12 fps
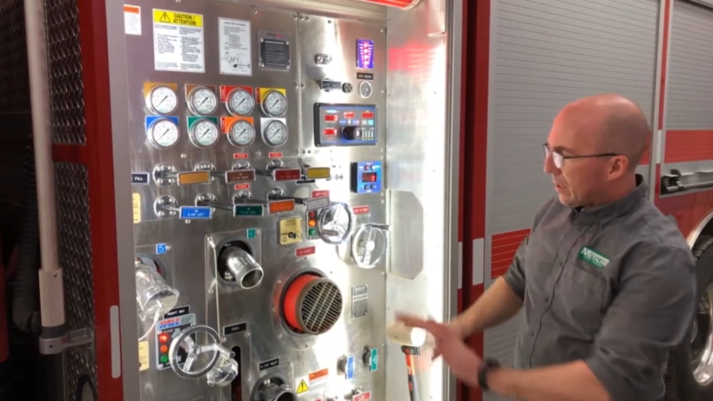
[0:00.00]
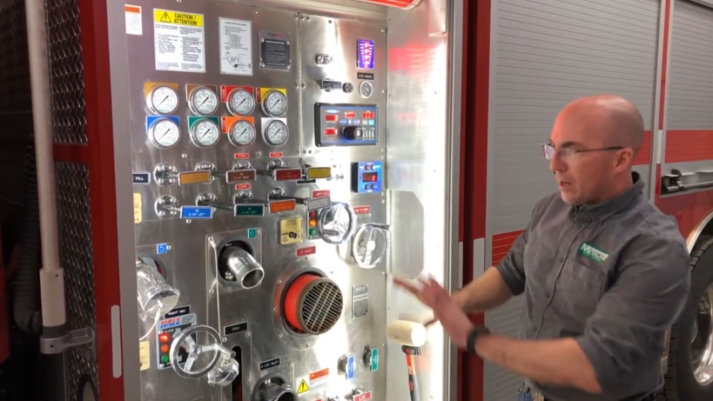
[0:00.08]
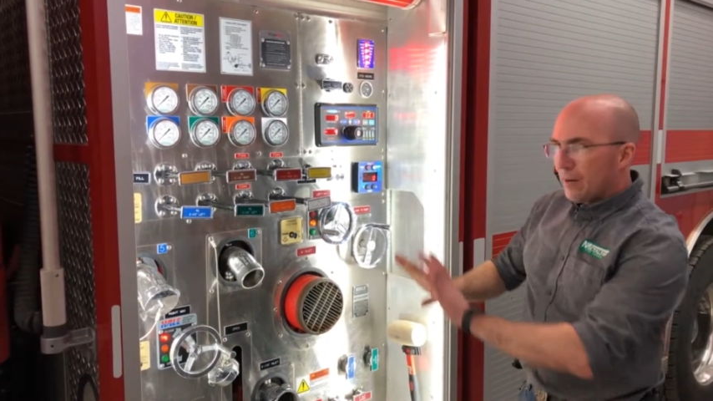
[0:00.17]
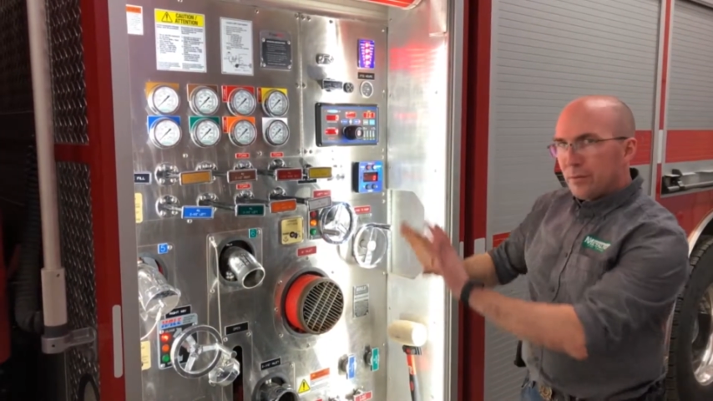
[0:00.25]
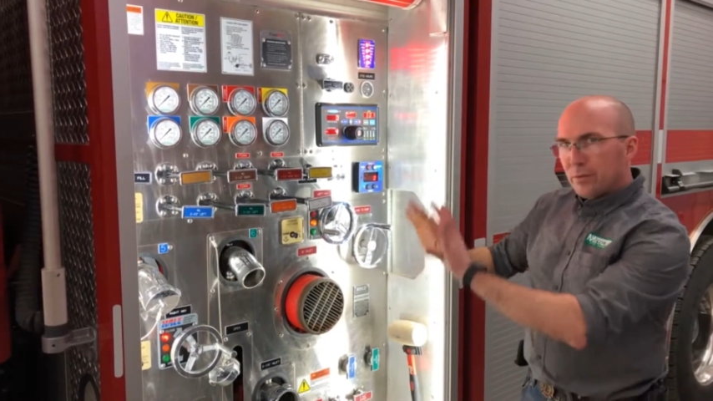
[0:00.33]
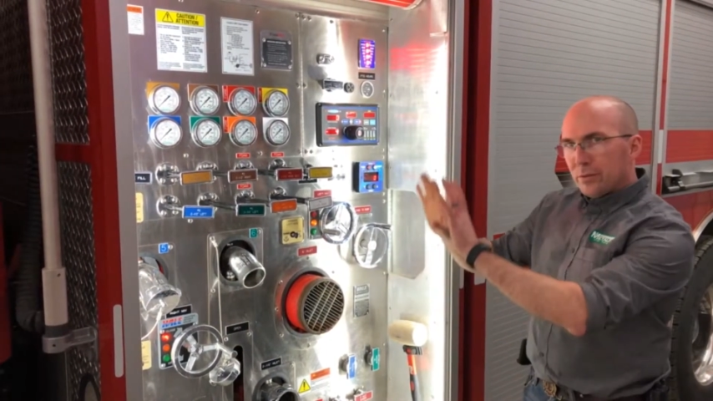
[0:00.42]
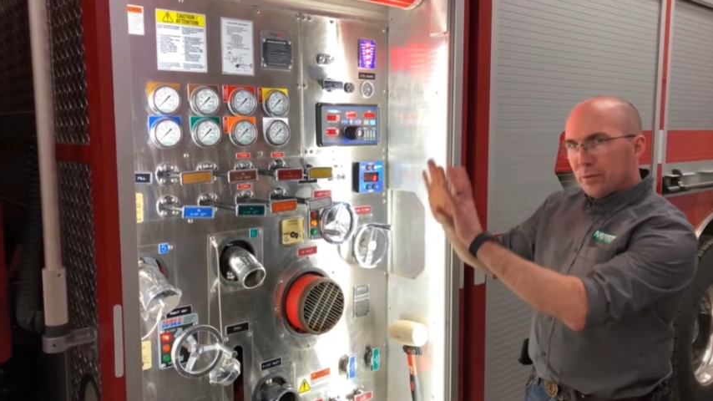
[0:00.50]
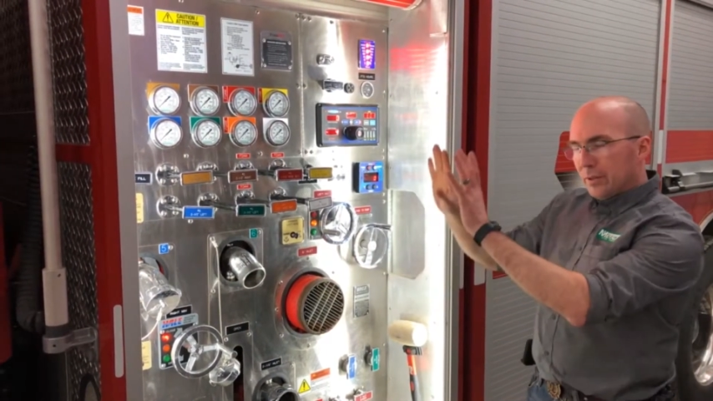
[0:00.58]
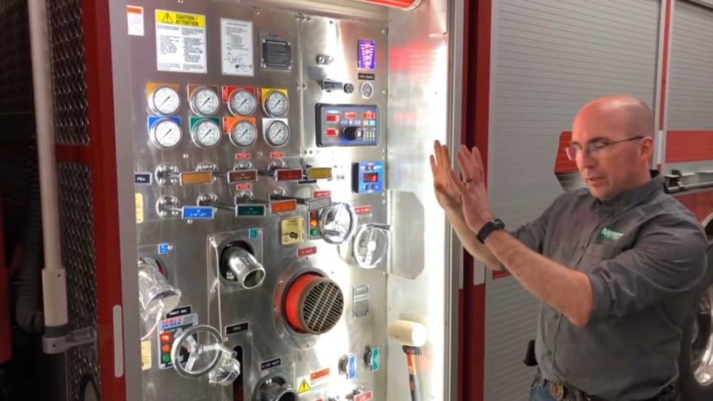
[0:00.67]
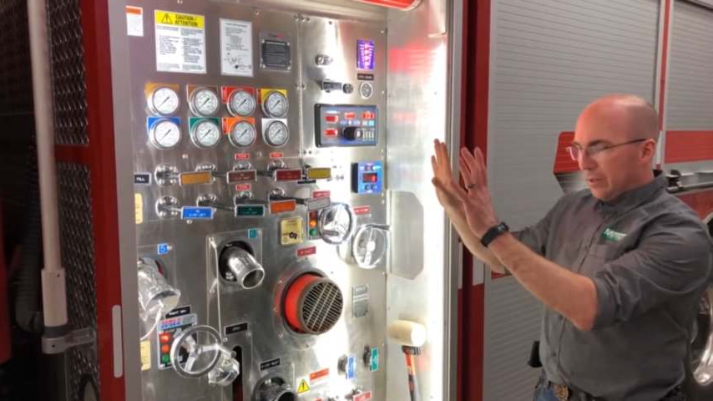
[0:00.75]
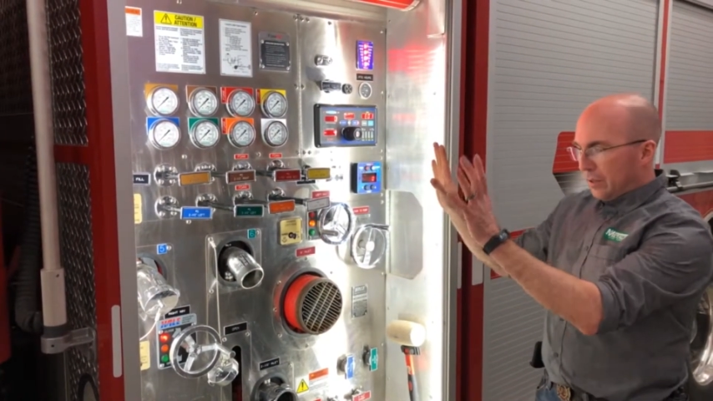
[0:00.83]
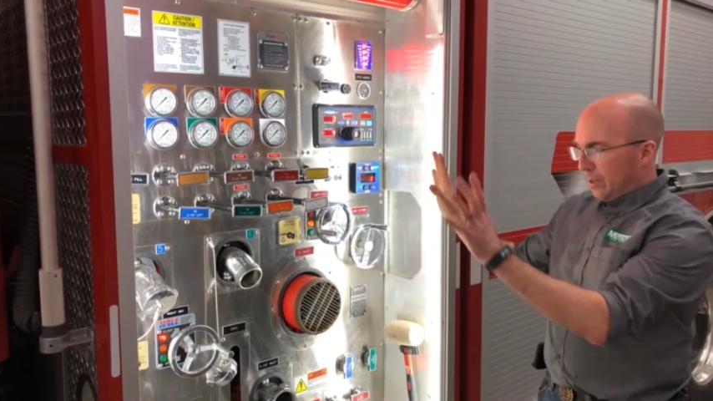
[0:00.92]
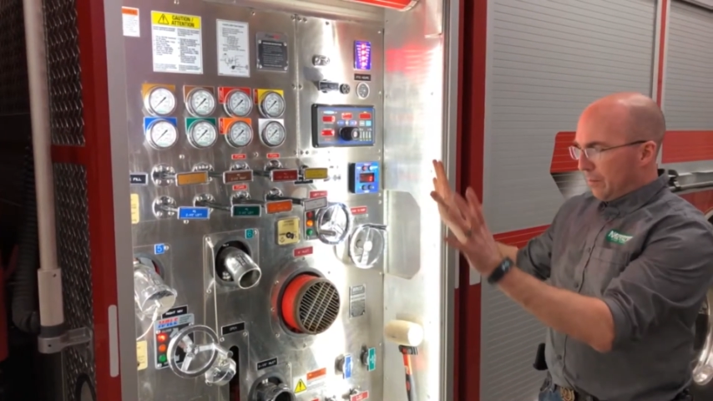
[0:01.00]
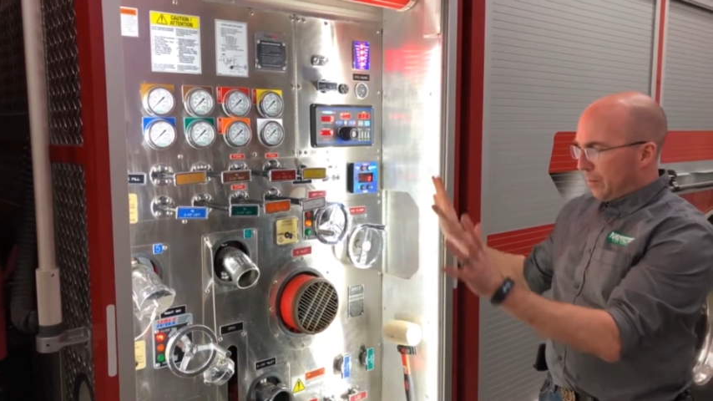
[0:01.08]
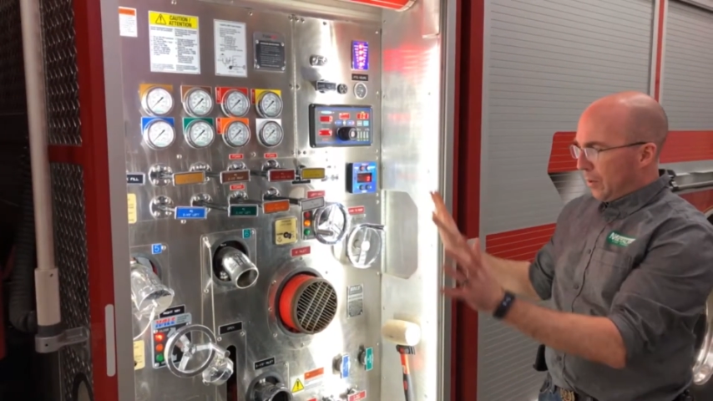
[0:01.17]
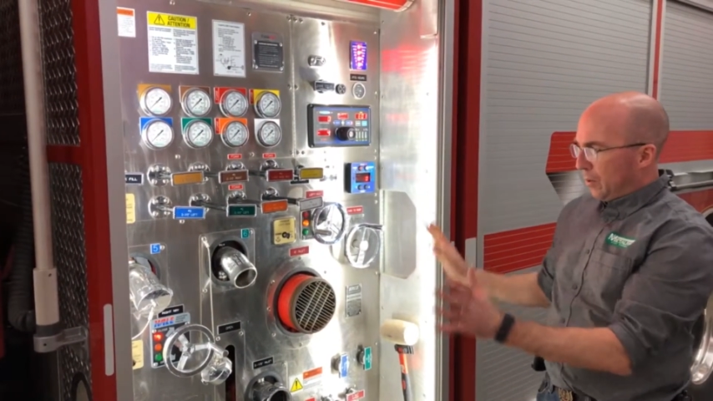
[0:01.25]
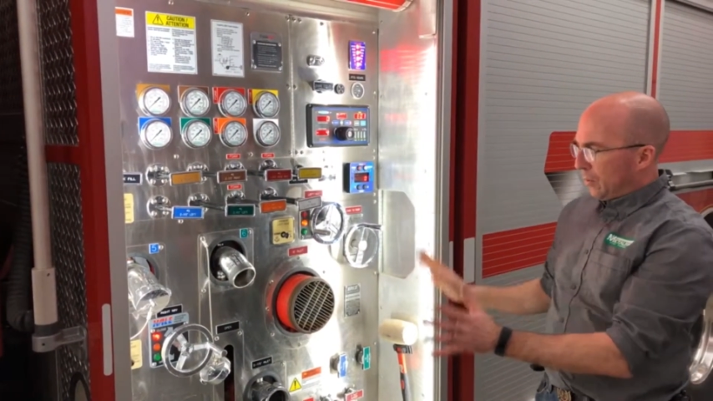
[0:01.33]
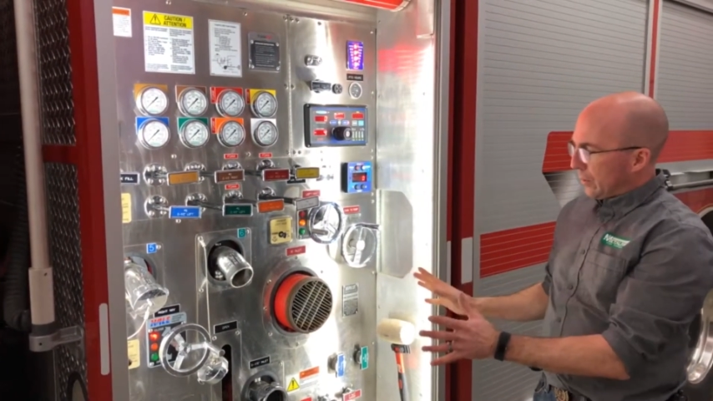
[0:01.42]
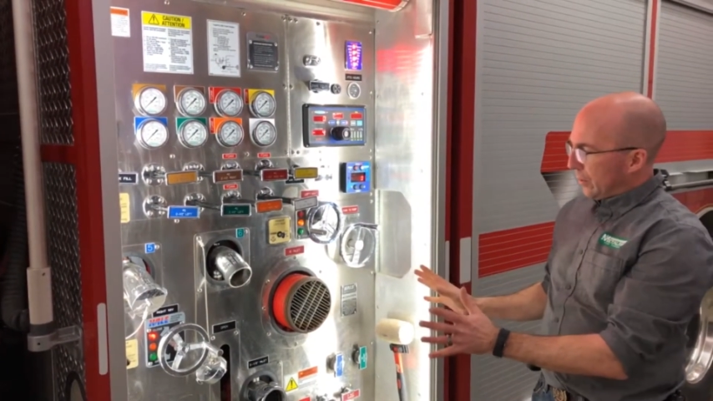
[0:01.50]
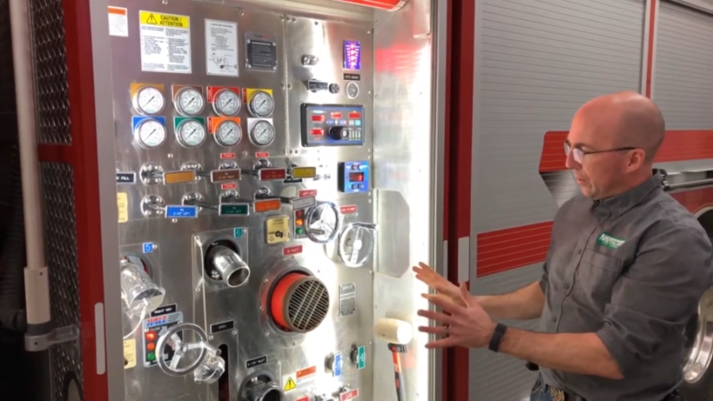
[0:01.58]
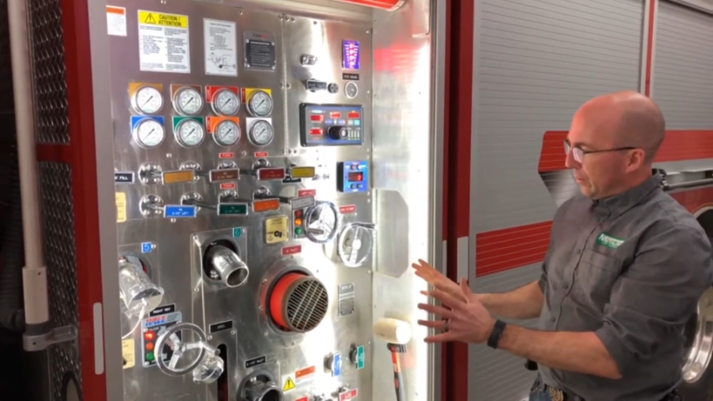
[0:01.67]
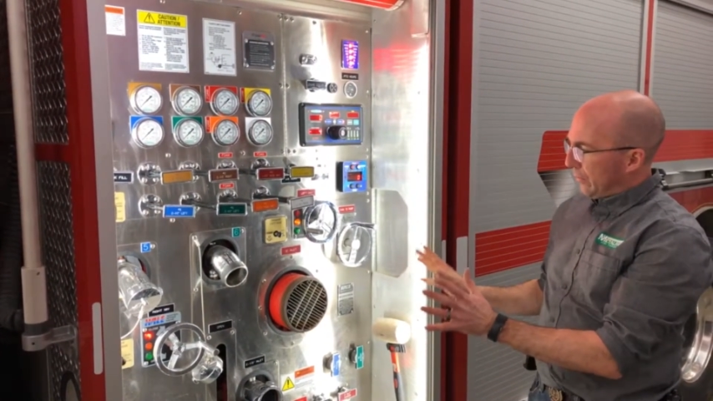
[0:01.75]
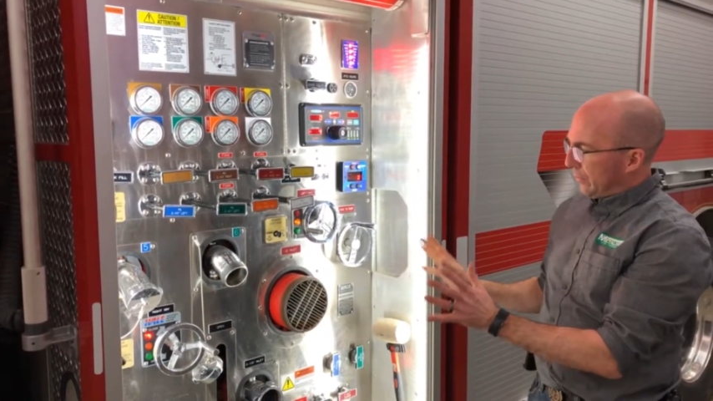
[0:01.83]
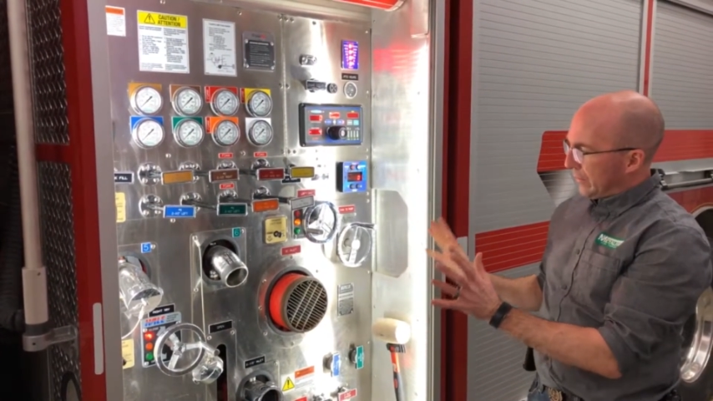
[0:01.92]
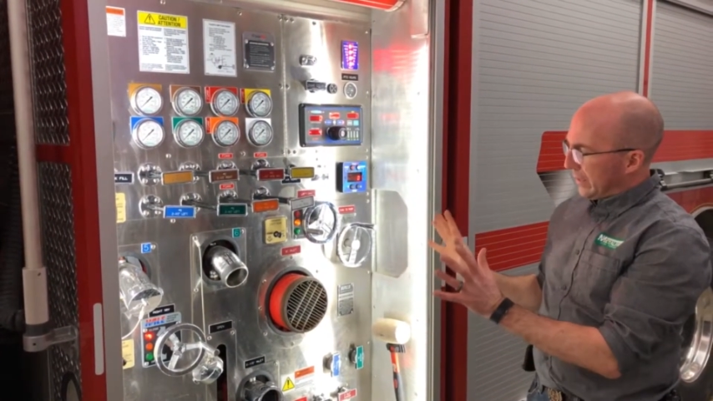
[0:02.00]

covers the bulk of